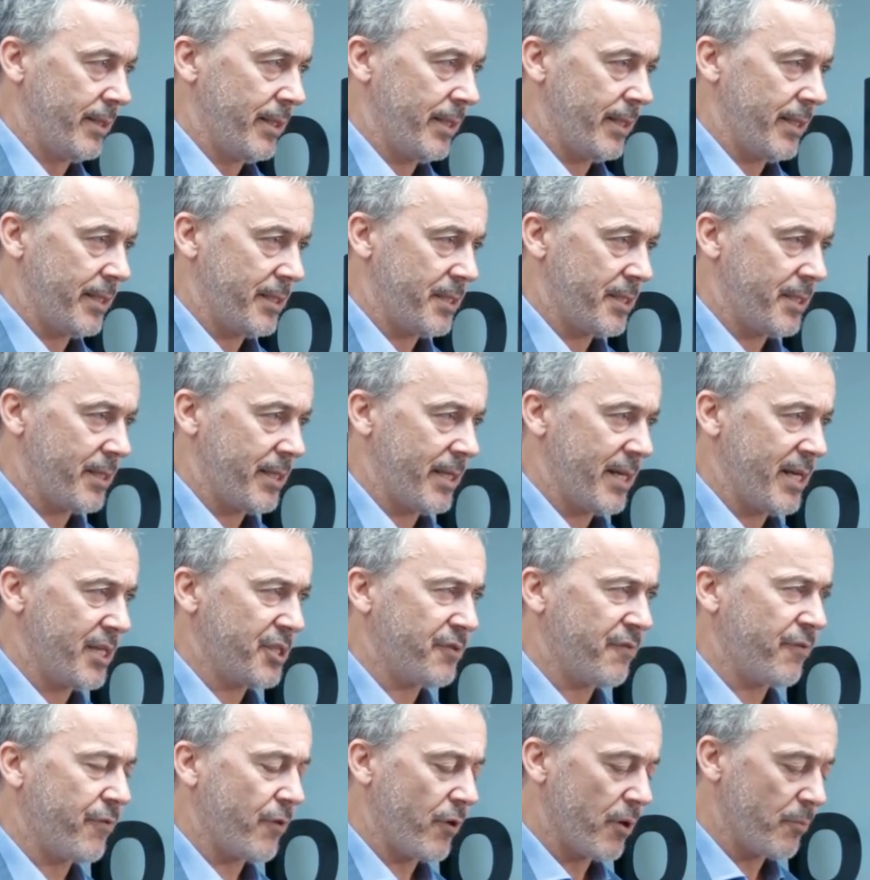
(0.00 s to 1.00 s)
It's
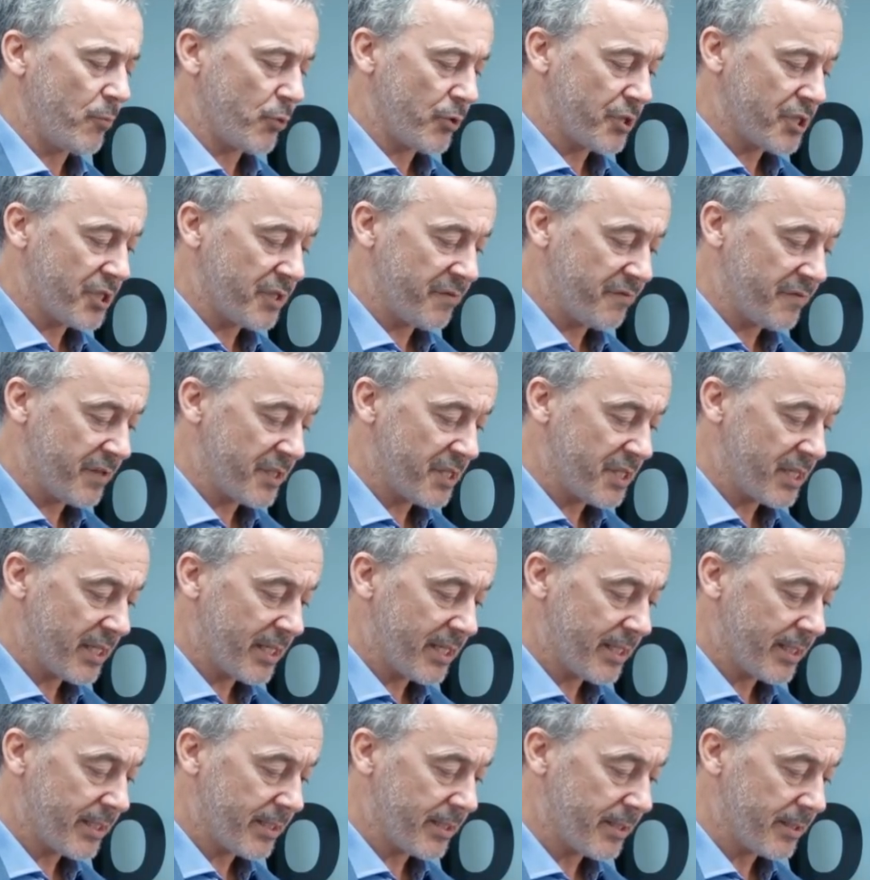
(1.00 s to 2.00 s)
far more
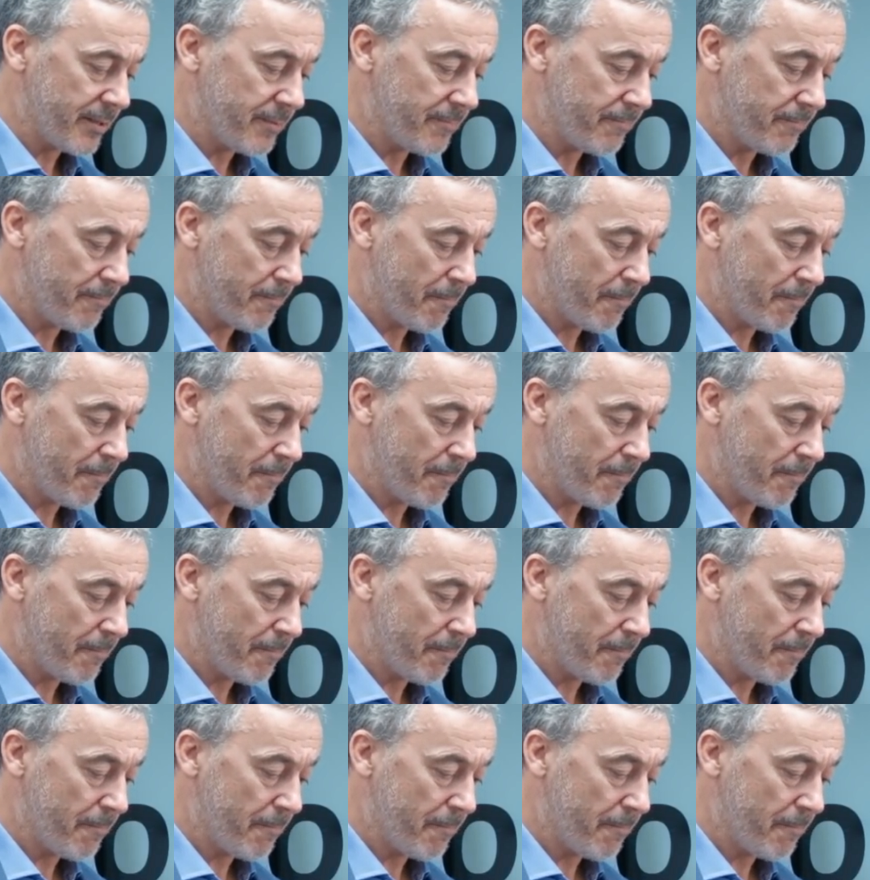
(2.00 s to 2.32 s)
sophisticated.